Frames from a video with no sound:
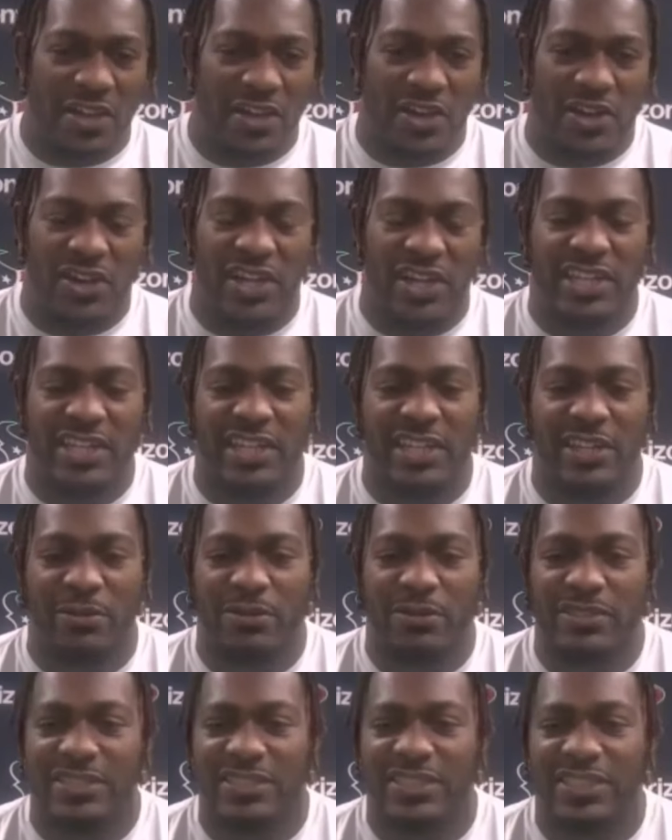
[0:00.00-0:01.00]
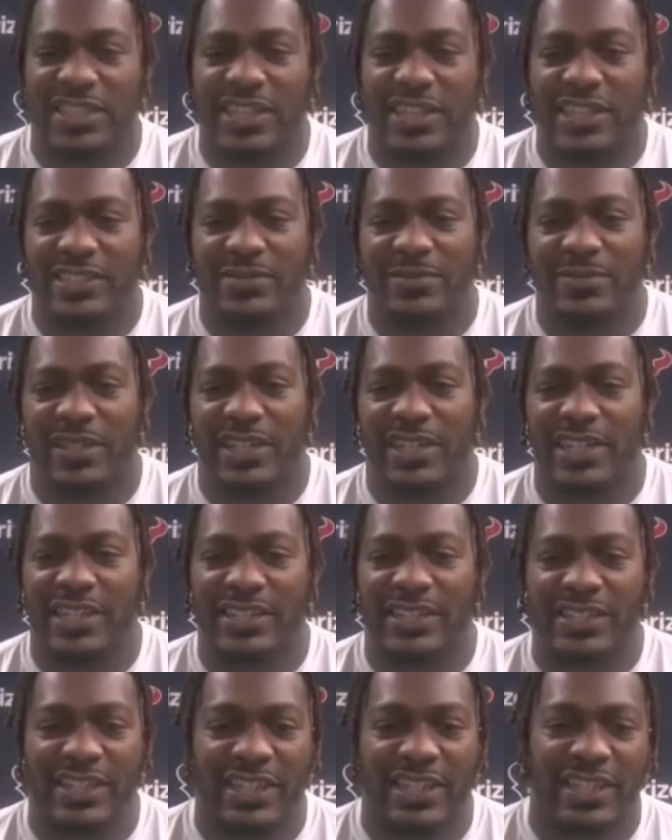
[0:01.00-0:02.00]
All he needed was a chance,
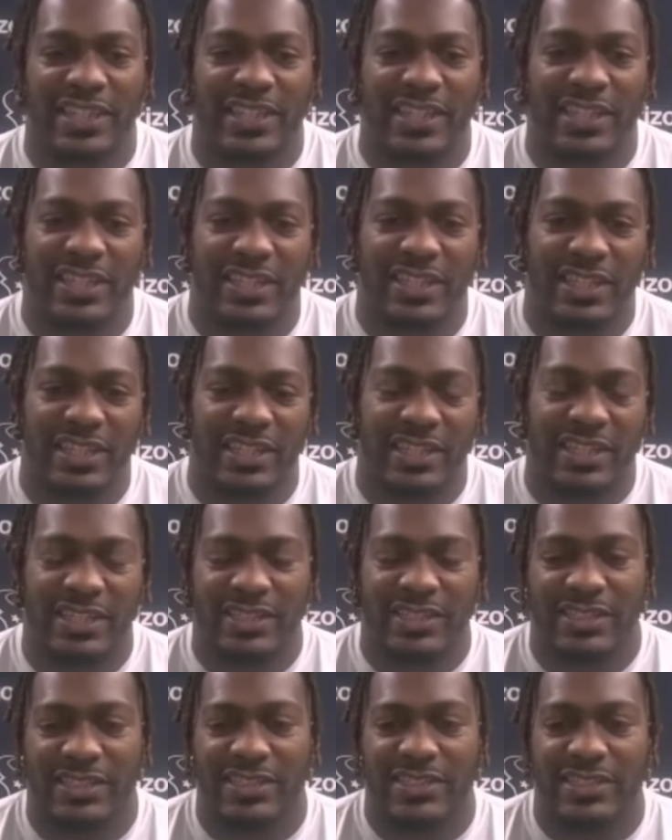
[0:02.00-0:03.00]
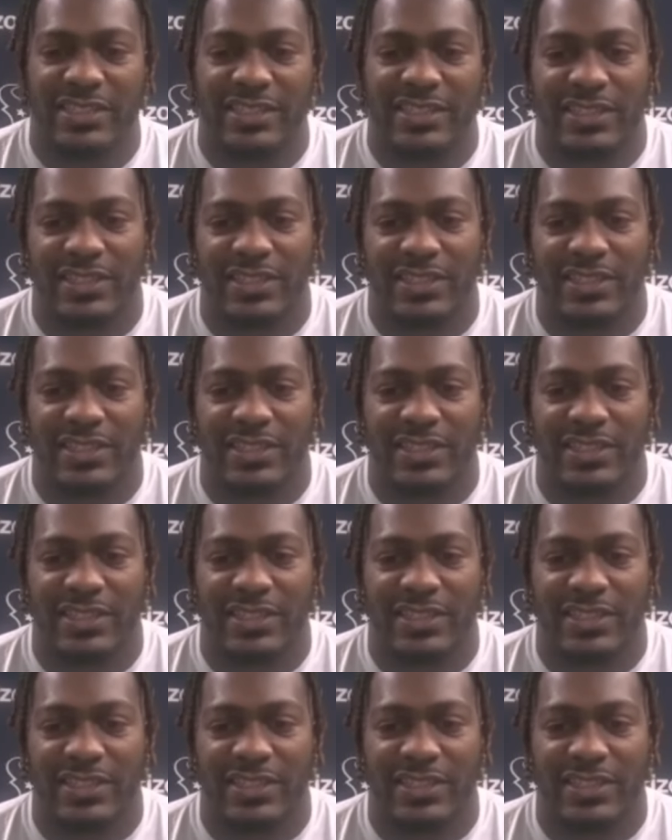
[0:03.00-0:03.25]
man, and he seized it.